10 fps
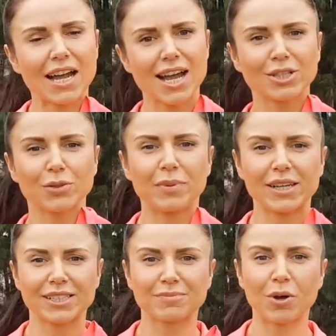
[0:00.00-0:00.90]
I had to
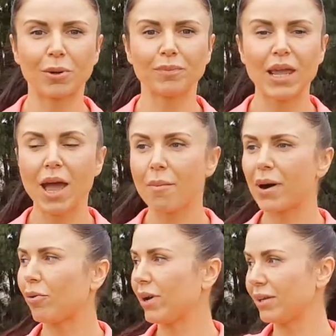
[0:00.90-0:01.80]
pick a spot.
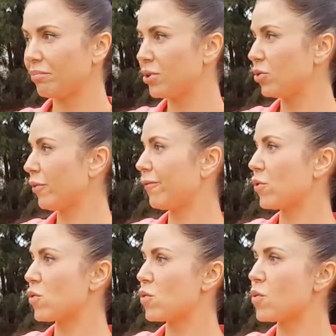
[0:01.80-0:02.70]
But we're in a
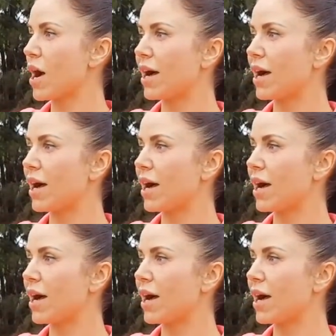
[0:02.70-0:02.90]
beautiful